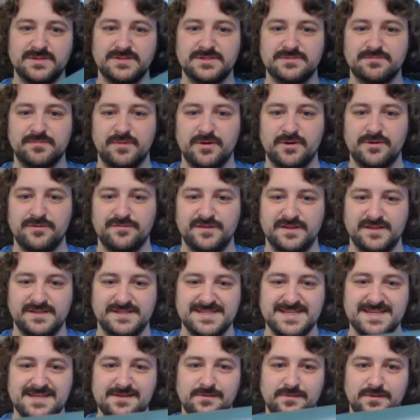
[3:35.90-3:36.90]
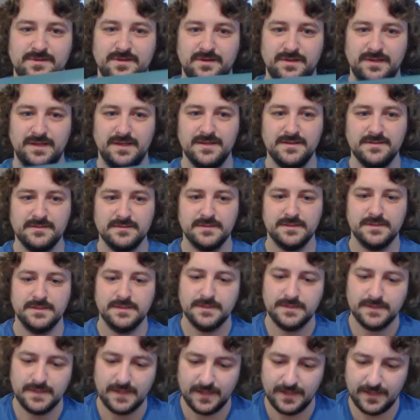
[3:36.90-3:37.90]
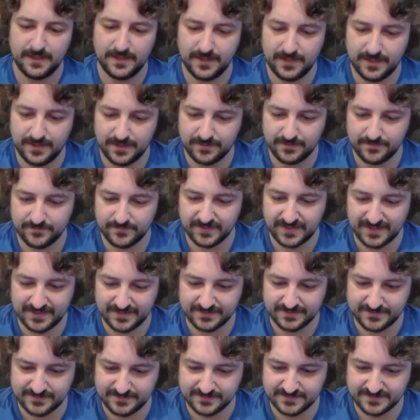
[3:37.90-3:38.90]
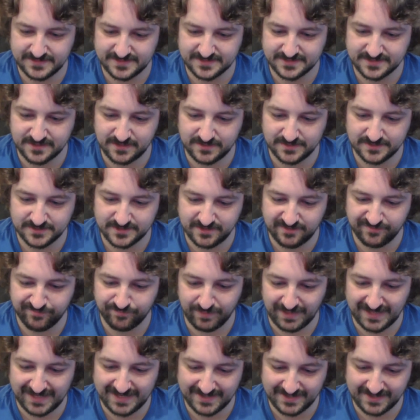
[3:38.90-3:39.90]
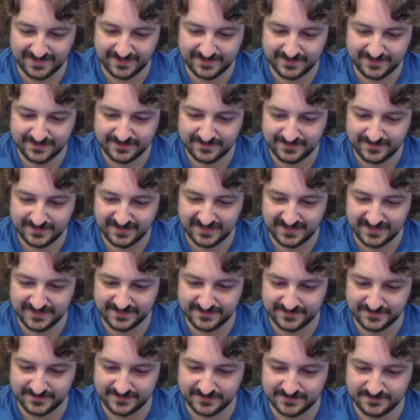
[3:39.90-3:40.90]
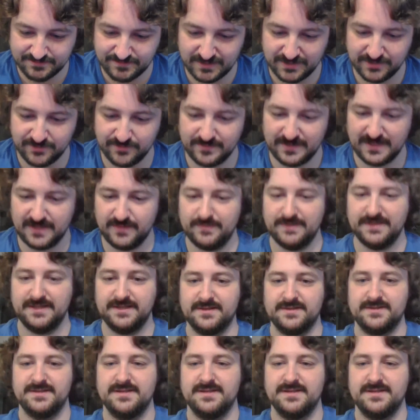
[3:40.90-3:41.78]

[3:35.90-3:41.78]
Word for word: more of a teal colour uh, and it's got sort of black and blue marbling on it